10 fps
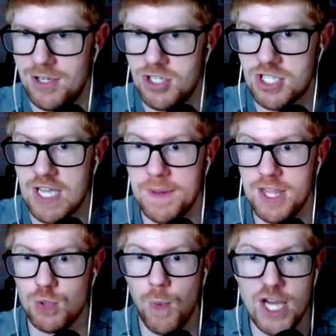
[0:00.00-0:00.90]
She's coming
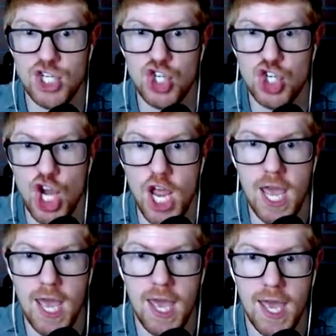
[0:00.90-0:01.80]
this way.
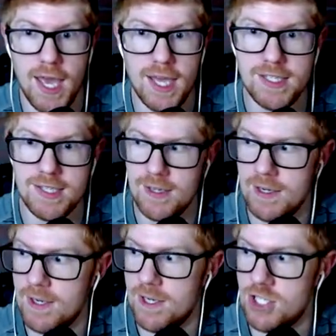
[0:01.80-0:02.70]
Shit!
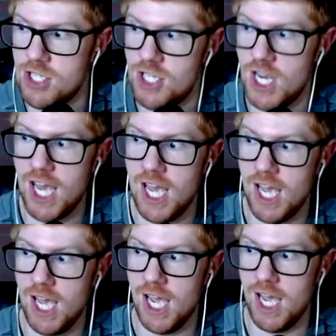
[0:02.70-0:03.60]

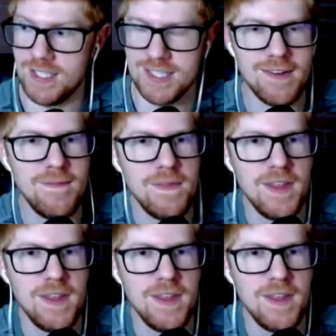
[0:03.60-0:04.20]
Shit!